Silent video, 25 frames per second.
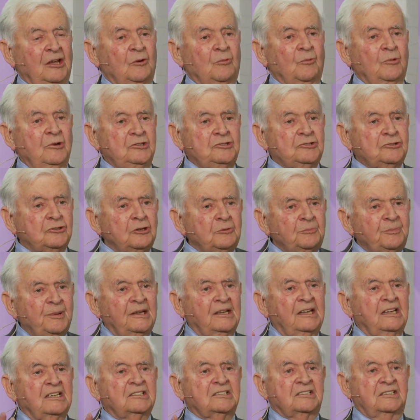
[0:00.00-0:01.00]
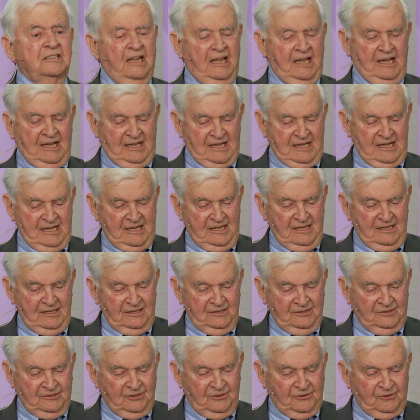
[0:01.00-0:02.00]
We should be listening
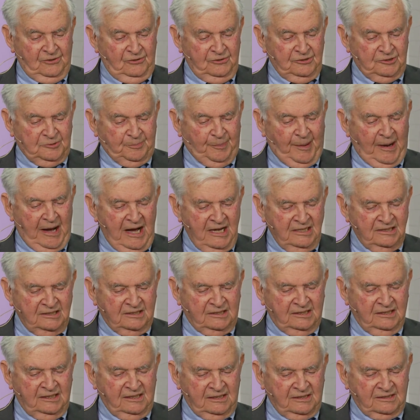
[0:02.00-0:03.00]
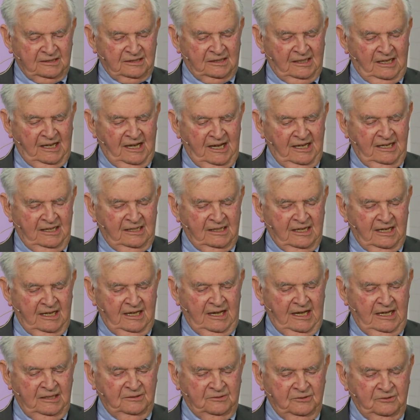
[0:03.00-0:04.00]
to those pastors like
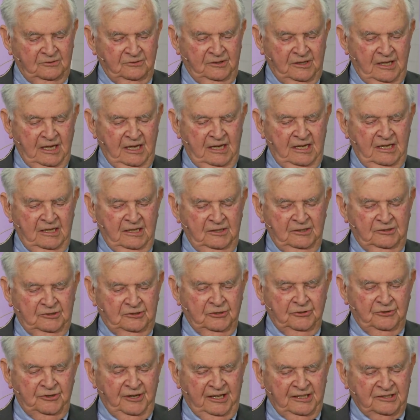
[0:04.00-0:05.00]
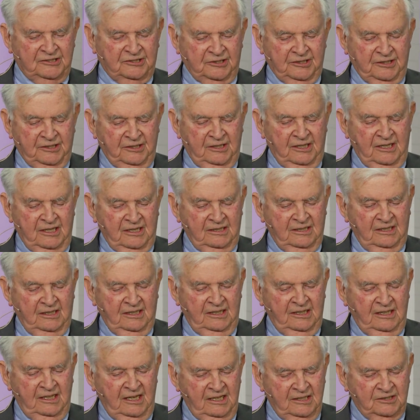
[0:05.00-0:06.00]
Eduard Tunnissen
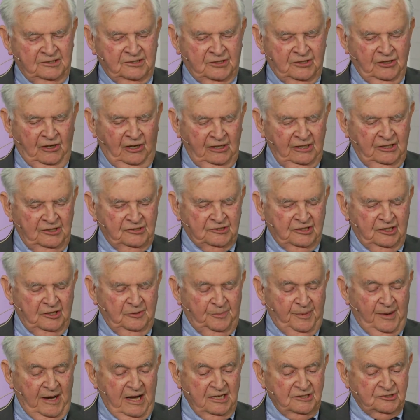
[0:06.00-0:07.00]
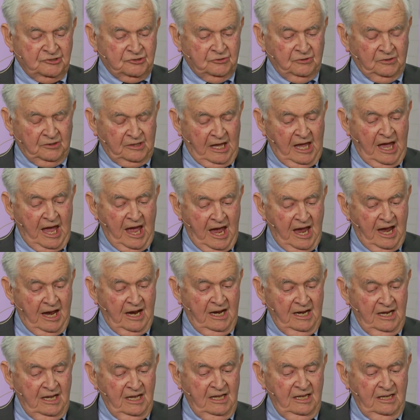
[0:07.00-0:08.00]
in his Theology of Pastoral
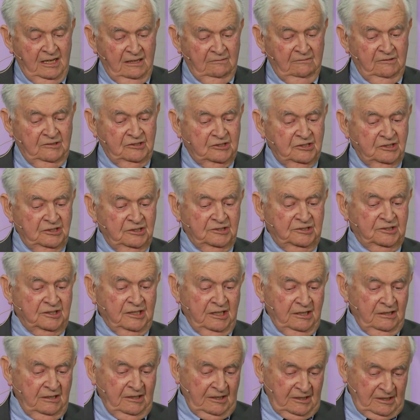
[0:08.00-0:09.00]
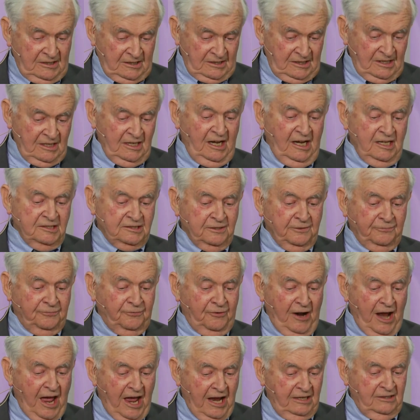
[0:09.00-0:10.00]
Care, which is, as a
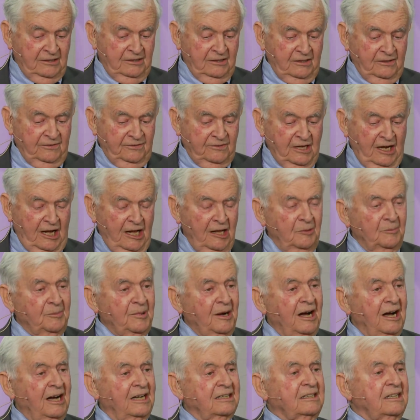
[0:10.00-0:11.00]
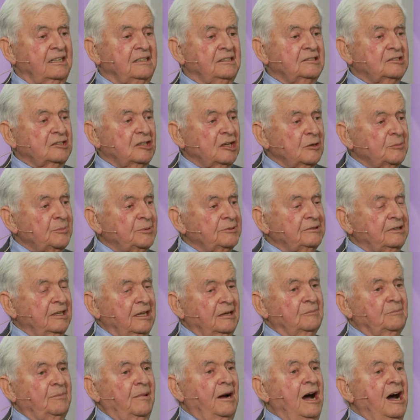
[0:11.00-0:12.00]
friend of Karl Barth,
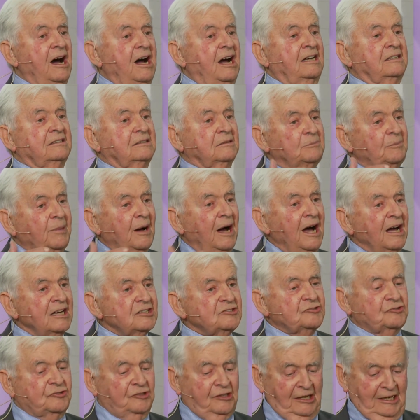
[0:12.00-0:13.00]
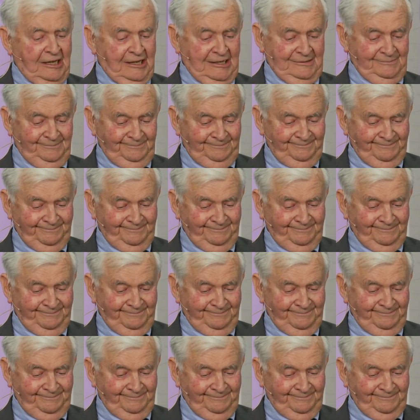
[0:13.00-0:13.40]
interpreting Barth pastorally.